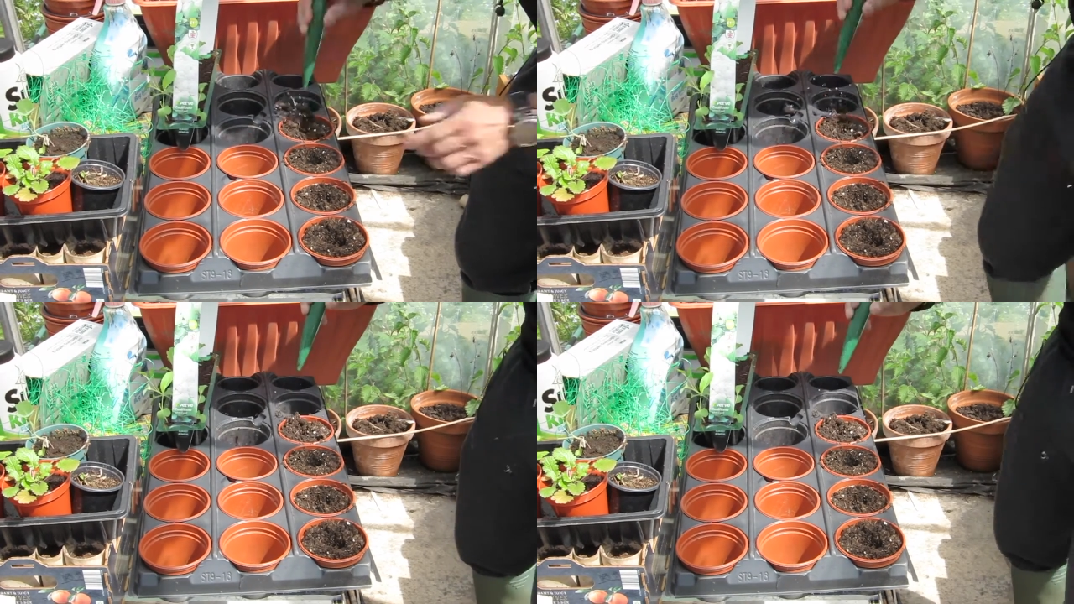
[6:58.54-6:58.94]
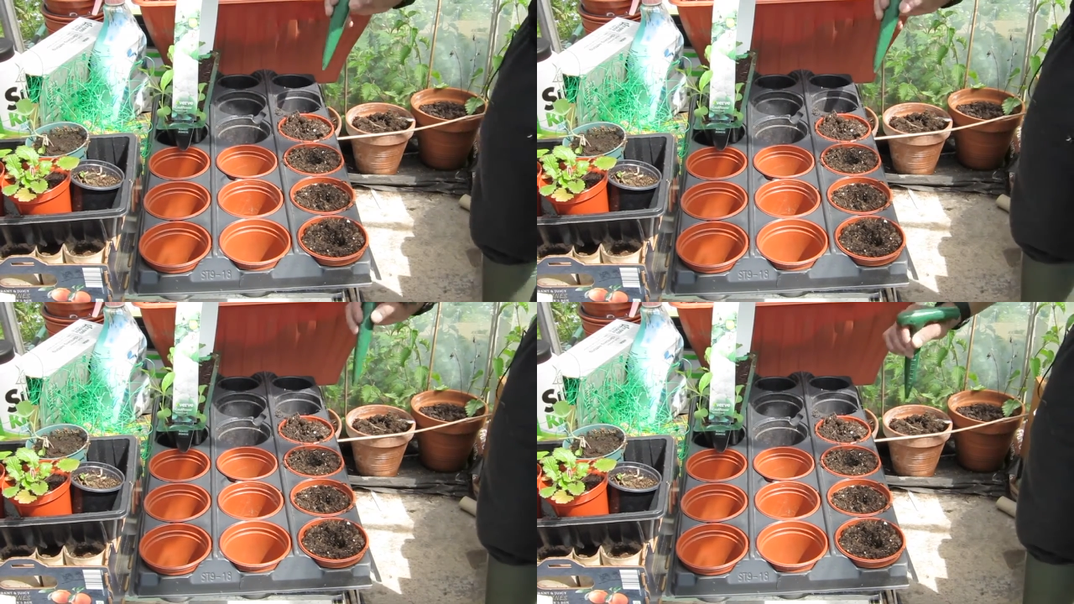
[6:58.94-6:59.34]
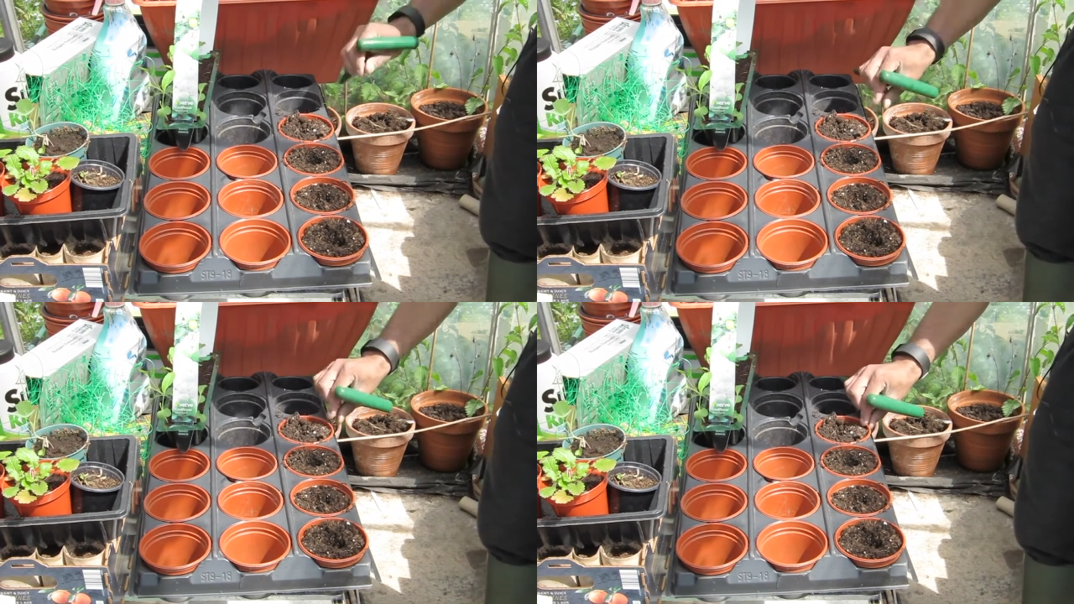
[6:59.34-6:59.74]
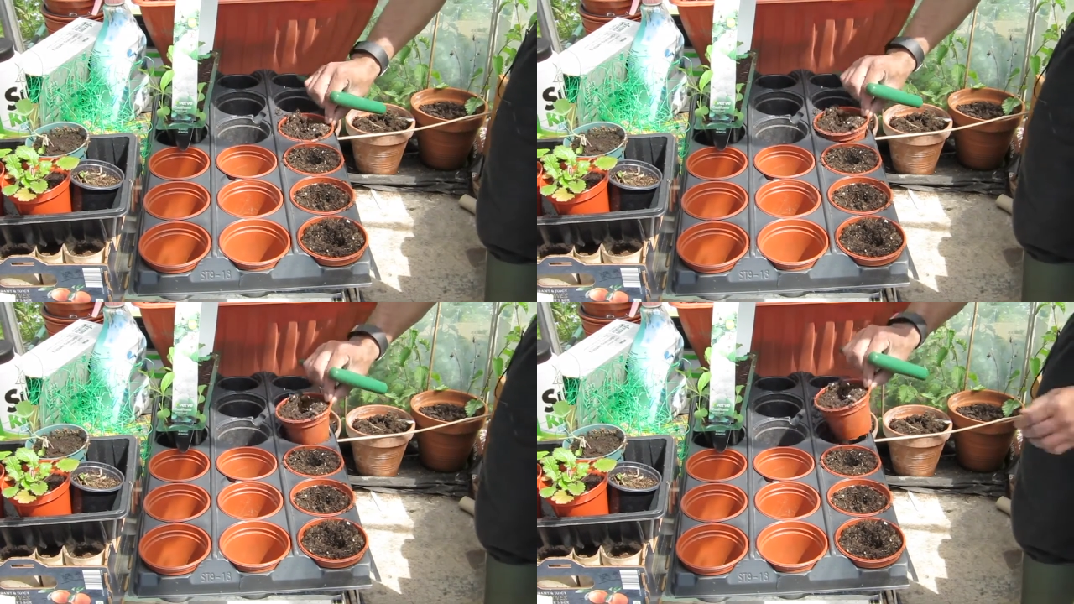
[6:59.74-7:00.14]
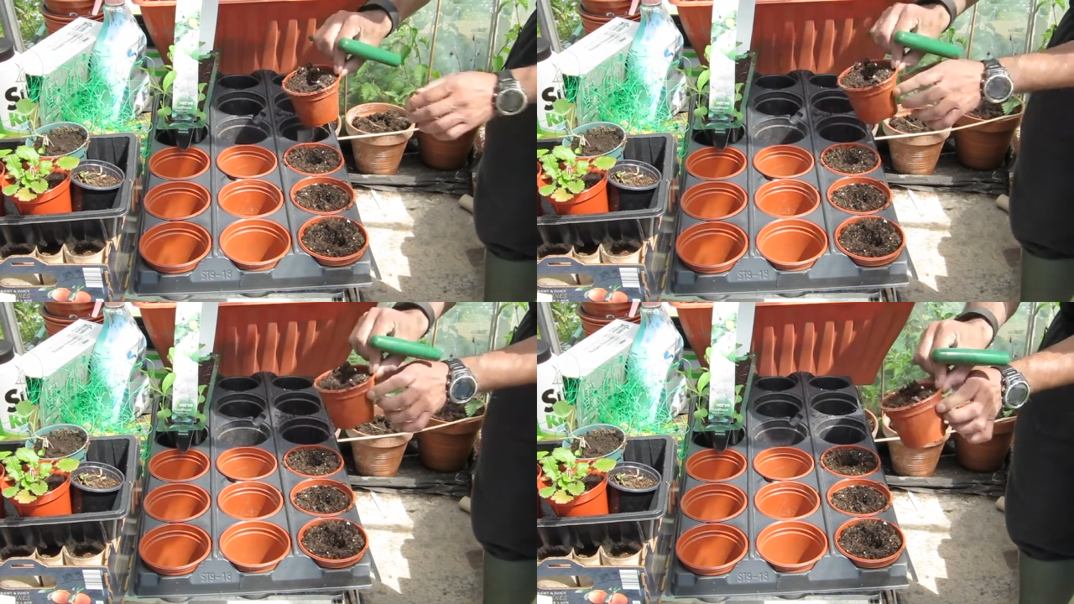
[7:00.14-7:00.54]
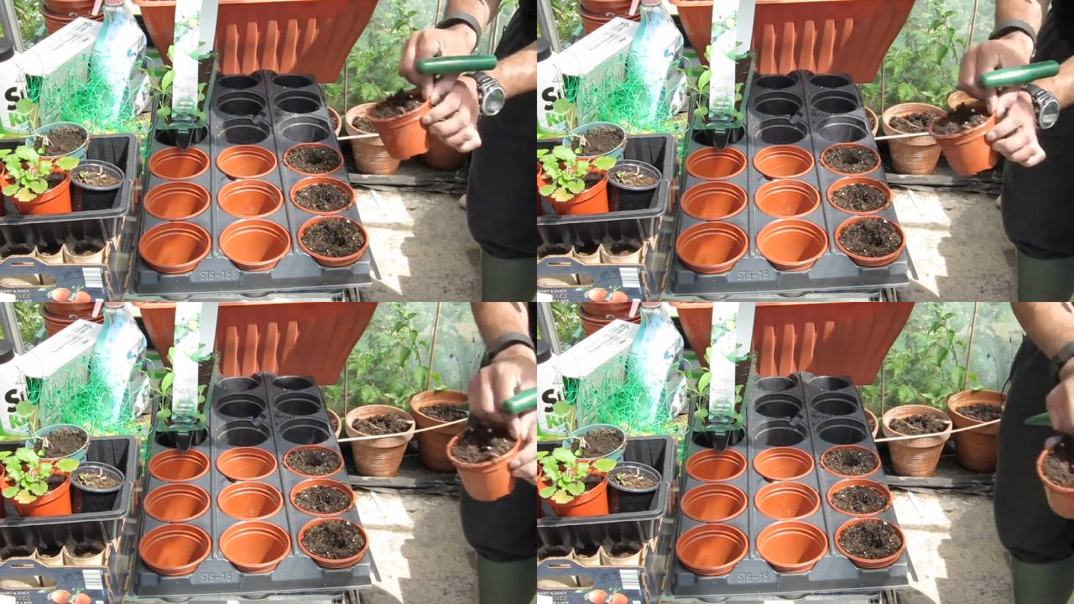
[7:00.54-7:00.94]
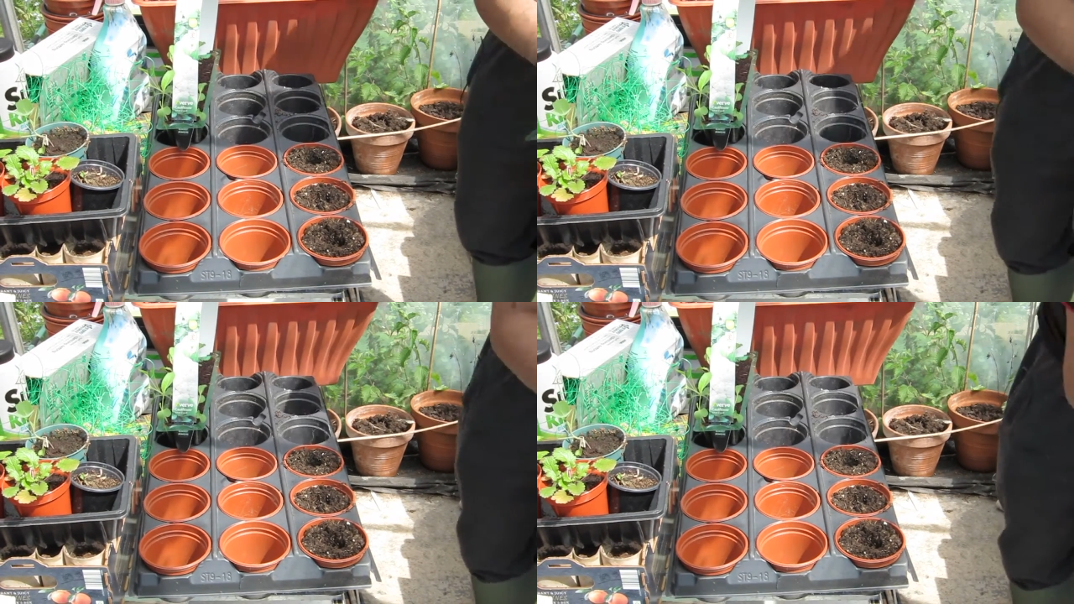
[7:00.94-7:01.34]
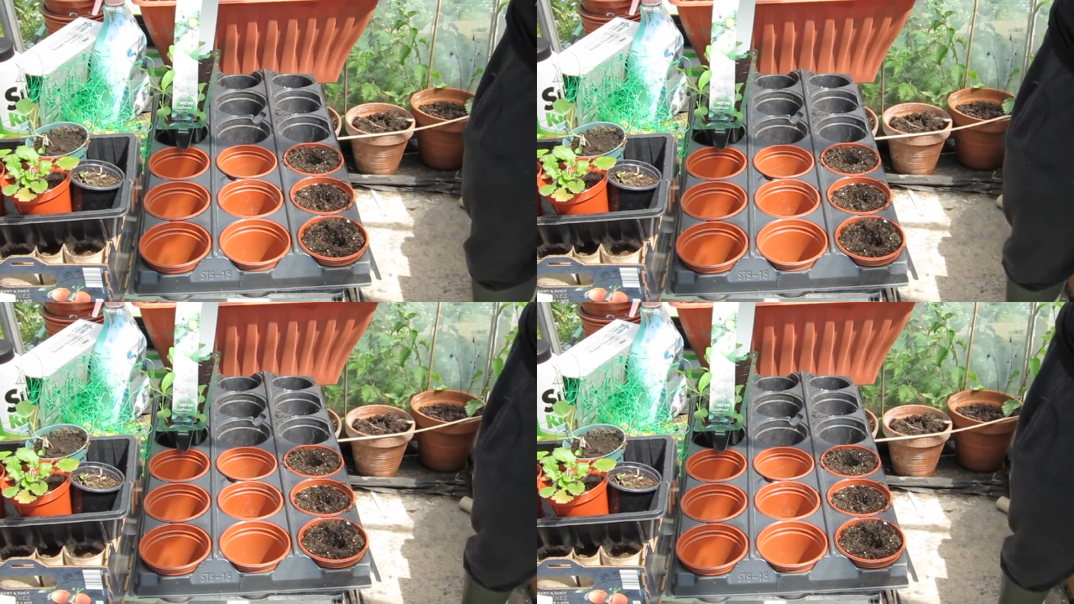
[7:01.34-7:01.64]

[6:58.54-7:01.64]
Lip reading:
Nobody's mouth can be seen.